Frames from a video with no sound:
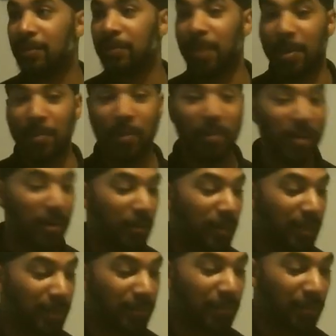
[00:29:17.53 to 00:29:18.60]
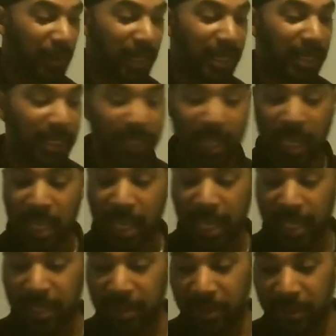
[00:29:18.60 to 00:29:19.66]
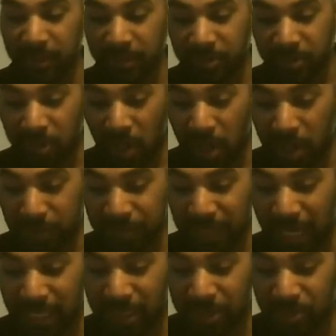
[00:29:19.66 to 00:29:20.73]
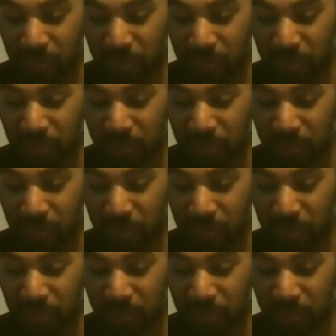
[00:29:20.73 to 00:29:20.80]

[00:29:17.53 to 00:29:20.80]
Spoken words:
Remember what we read in Psalm chapter